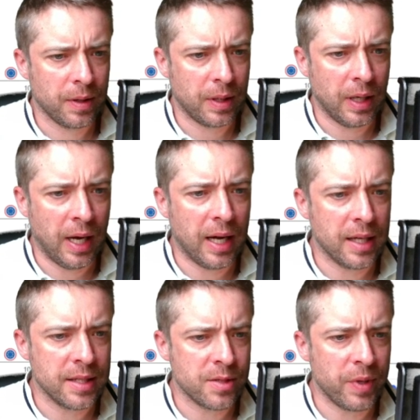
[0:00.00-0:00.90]

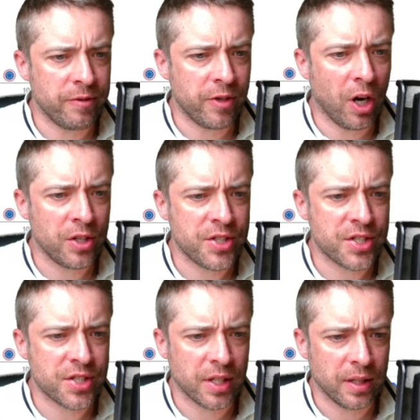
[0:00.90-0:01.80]
And we've
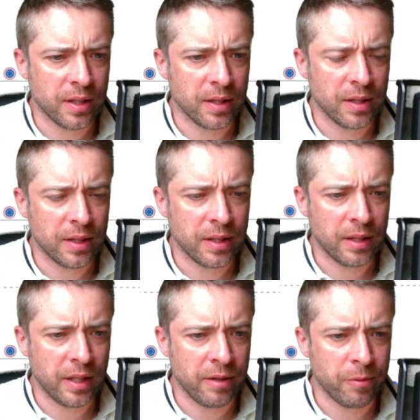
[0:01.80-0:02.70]
got,
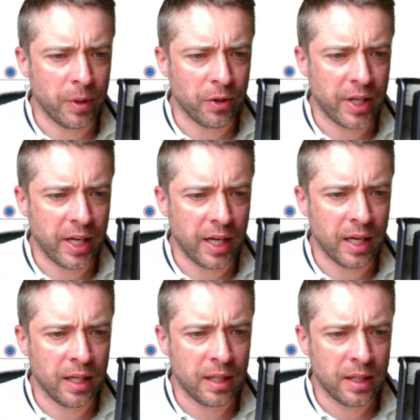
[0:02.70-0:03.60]
if we look
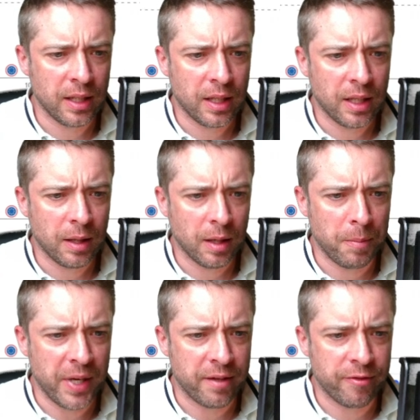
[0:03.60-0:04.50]
here, a
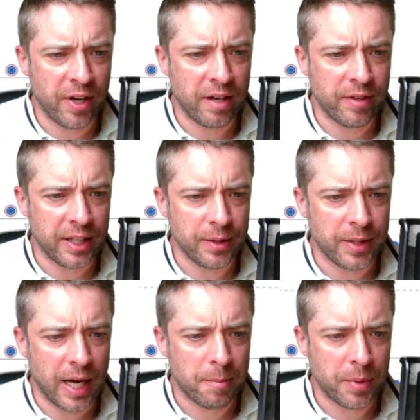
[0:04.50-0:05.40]
big fair value gap